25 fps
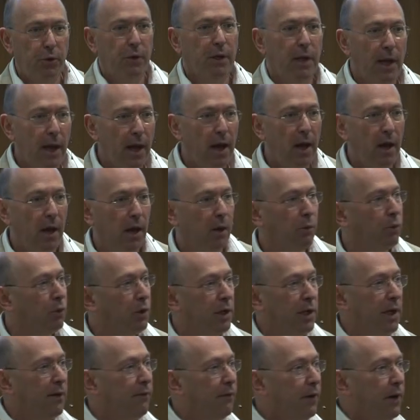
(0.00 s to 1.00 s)
now, I would
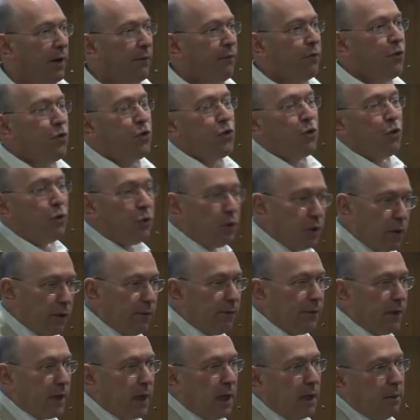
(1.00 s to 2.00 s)
never have thought of
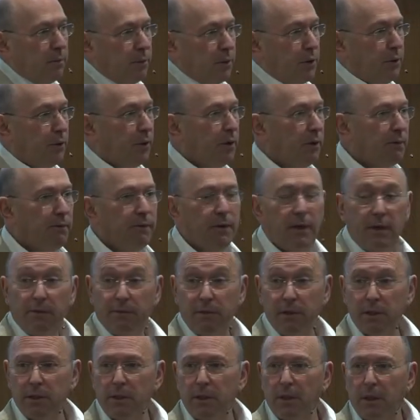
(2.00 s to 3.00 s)
that I'll be doing in five
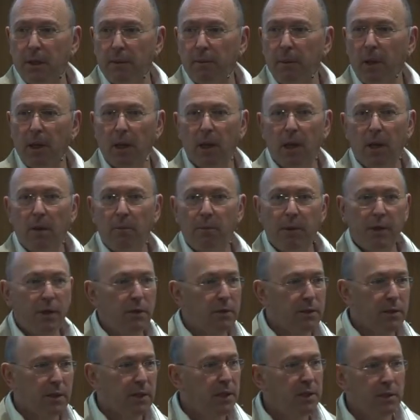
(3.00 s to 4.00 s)
years' time because
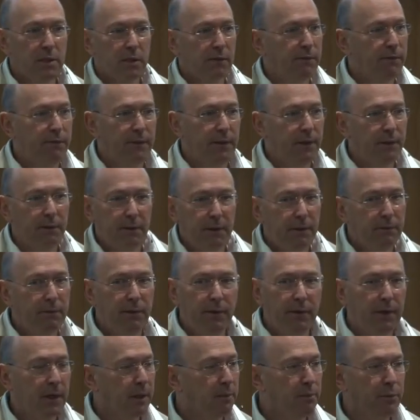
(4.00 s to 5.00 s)
things are very,
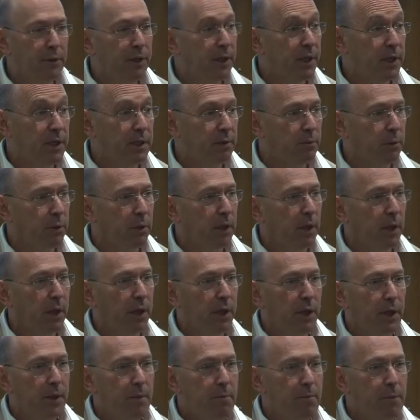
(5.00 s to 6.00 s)
very unpredictable.
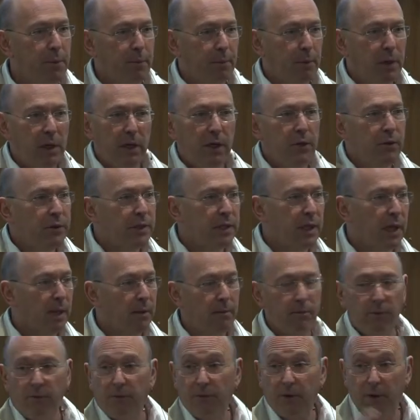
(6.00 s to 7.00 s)
Clues come
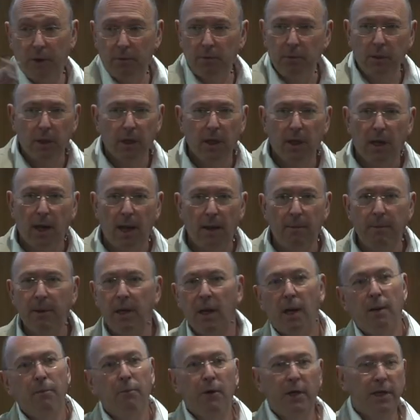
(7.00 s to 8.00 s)
from, I mean,
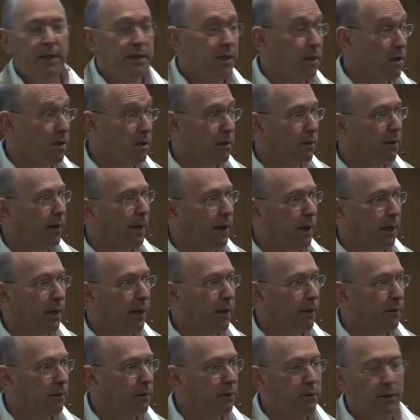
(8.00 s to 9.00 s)
I'm writing a grant now
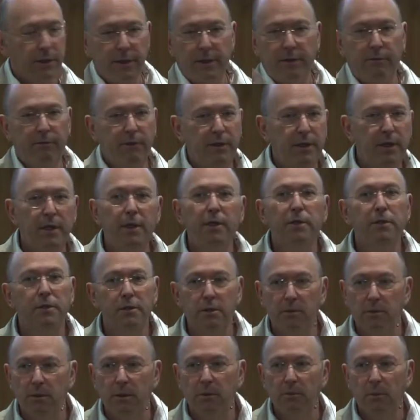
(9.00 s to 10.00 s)
on chronic fatigue
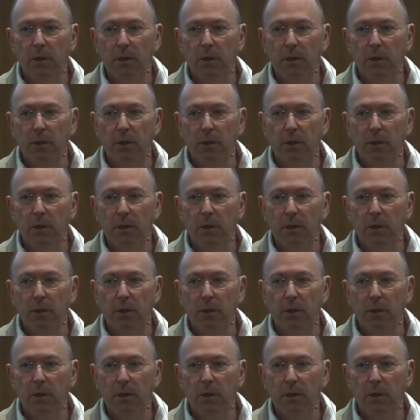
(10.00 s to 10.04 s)
syndrome